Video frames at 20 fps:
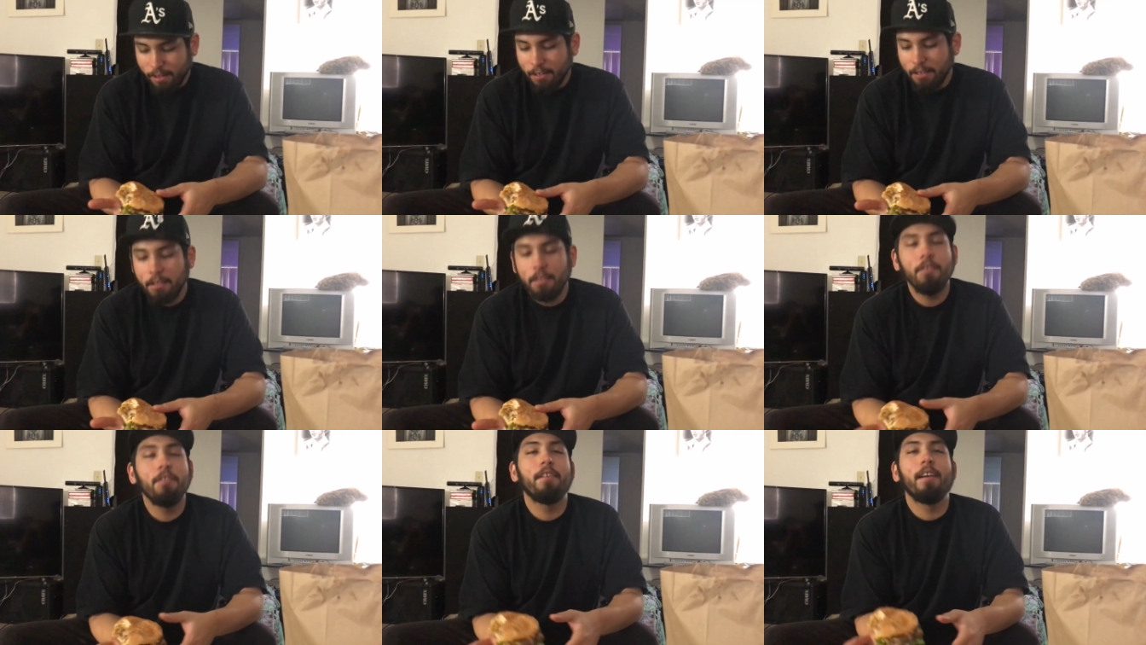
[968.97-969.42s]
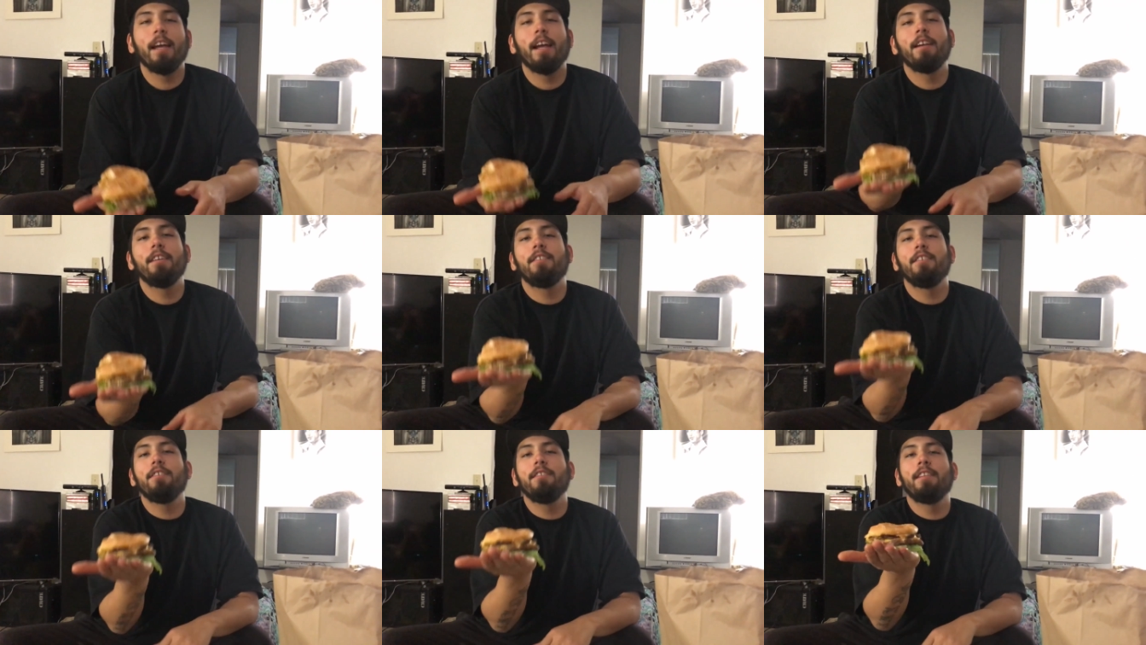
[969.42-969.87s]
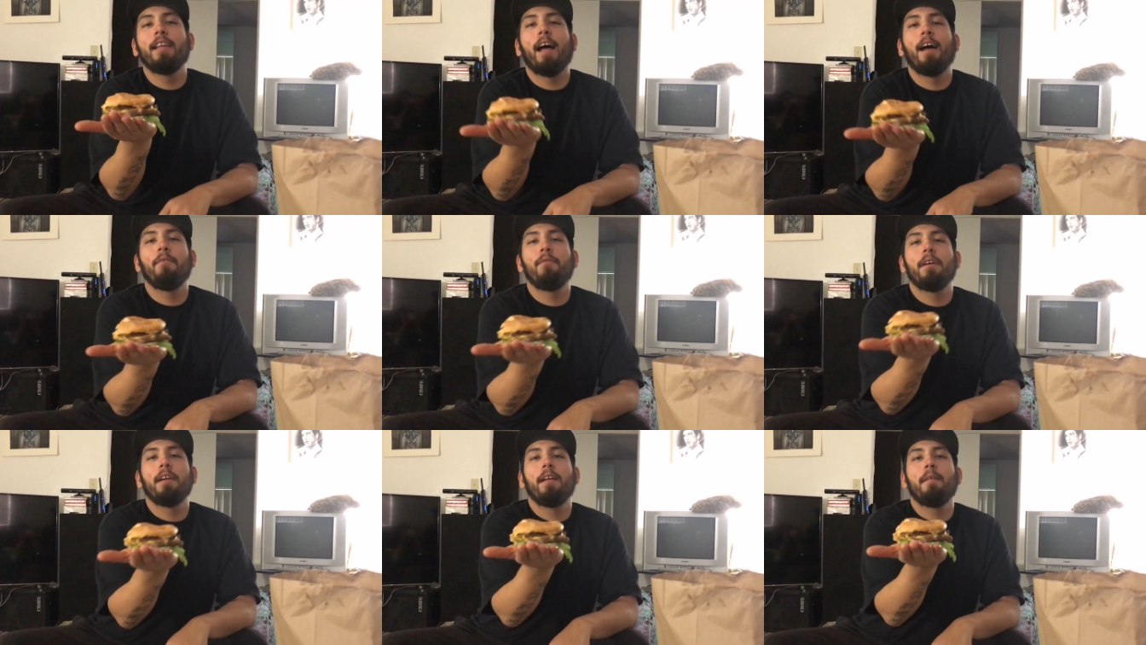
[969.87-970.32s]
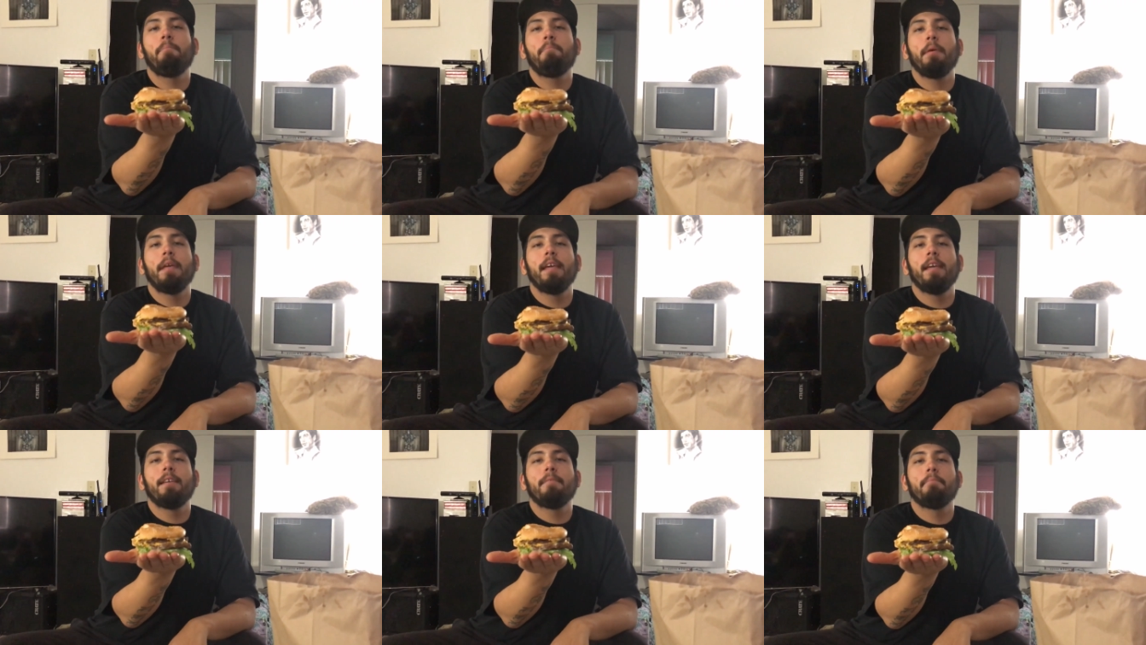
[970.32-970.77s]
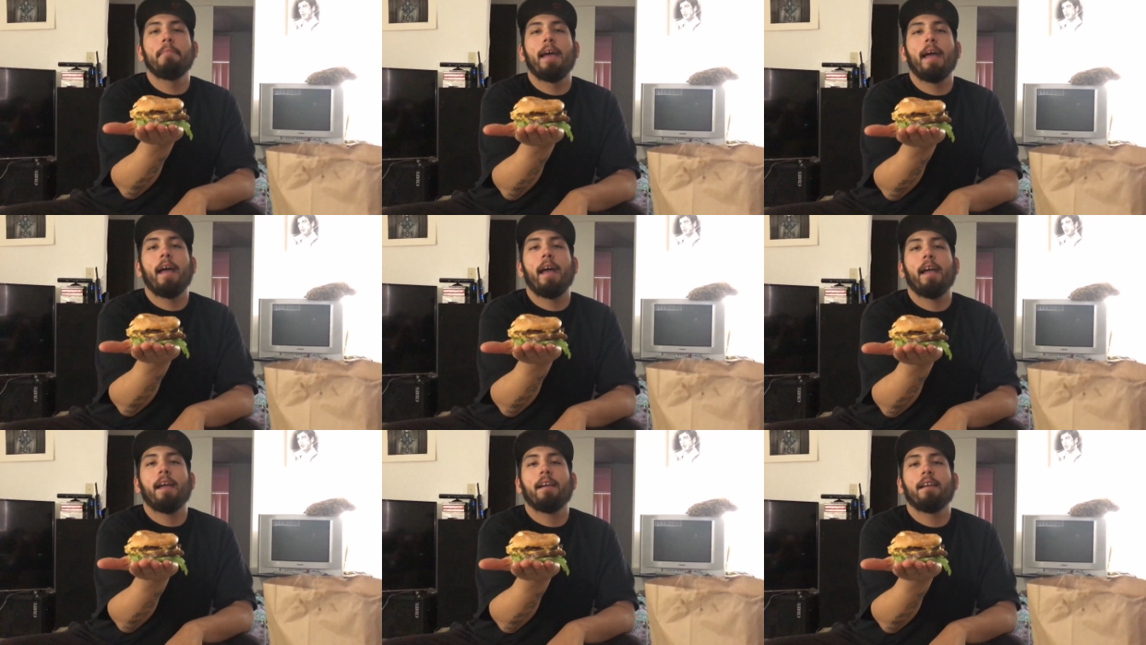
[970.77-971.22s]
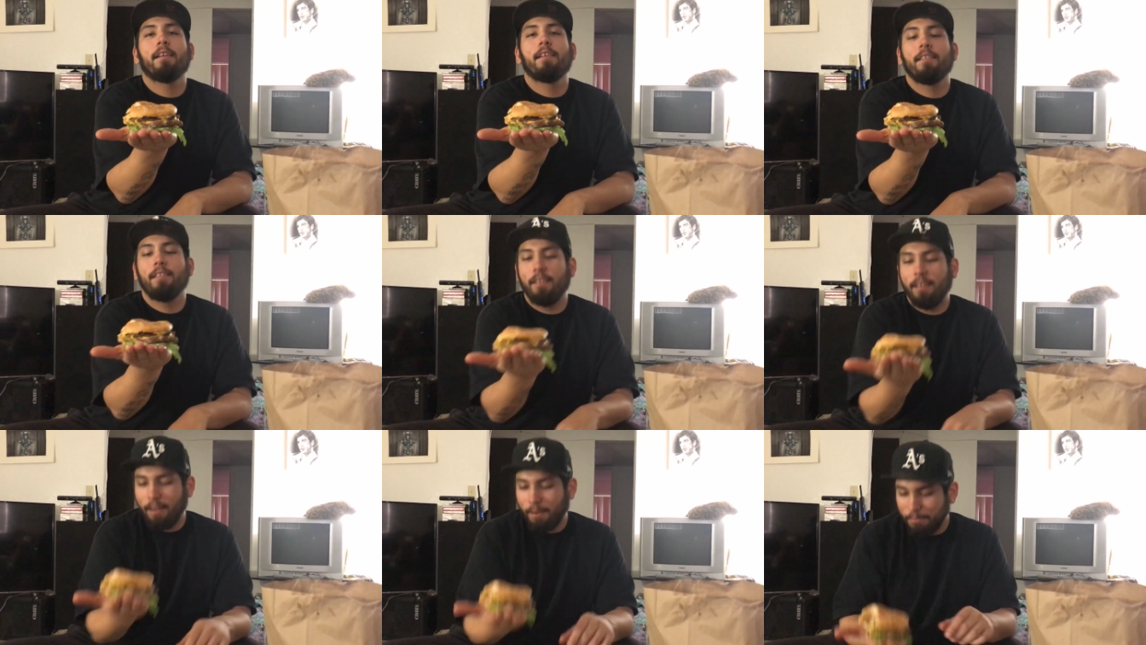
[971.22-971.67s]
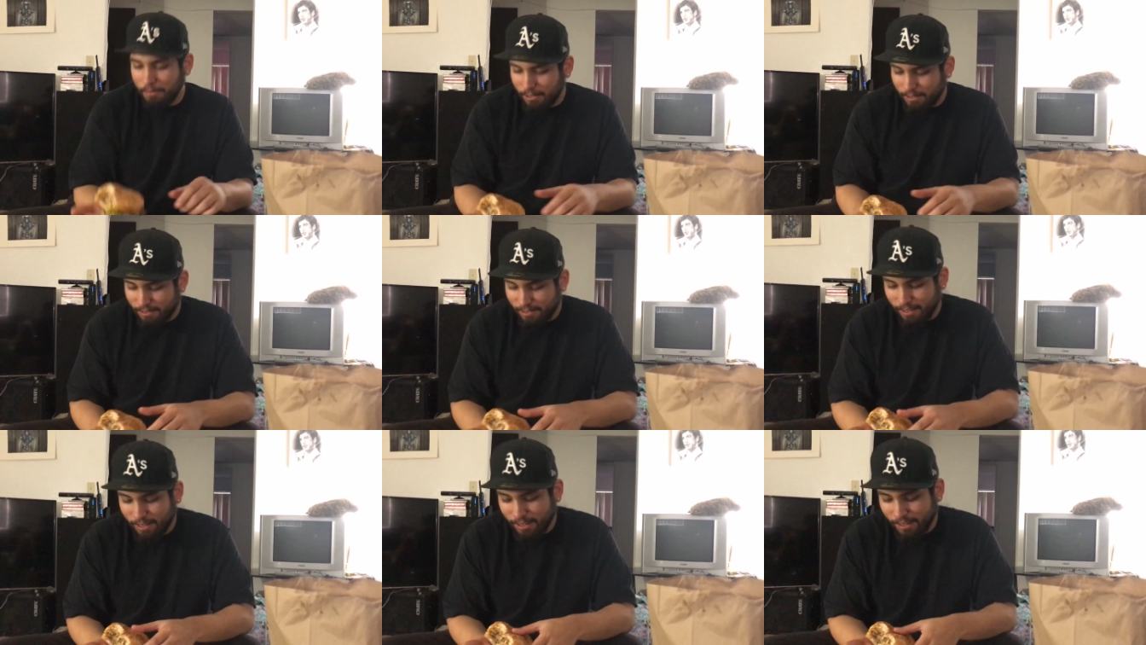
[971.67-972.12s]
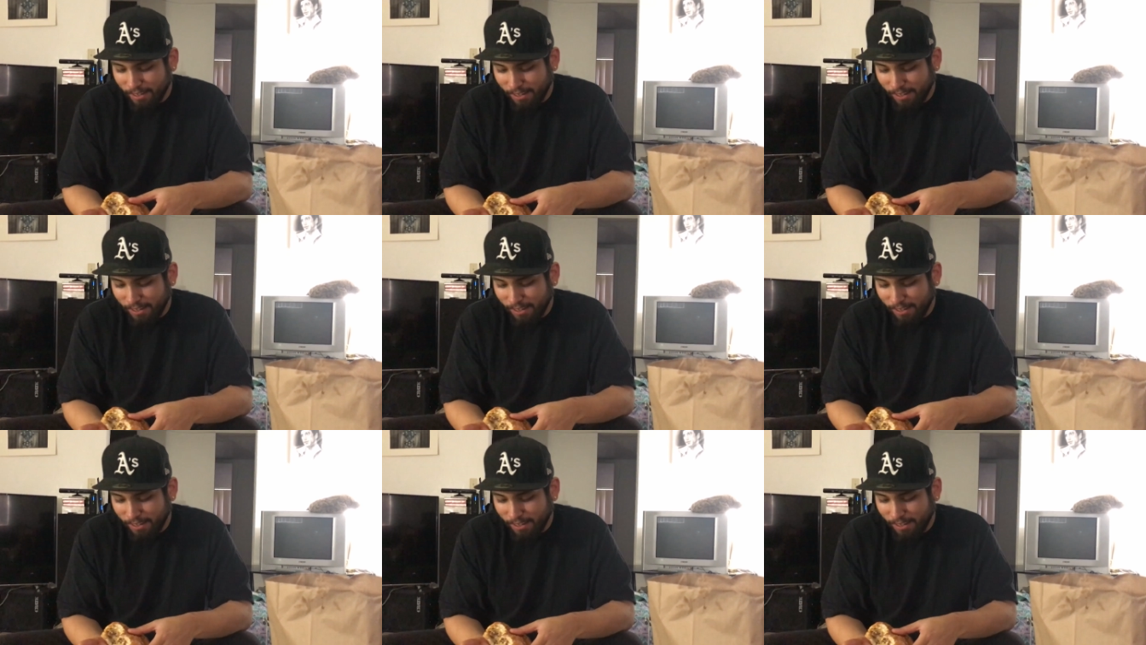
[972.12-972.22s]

you can't do that with a Big Mac. I'm now y'all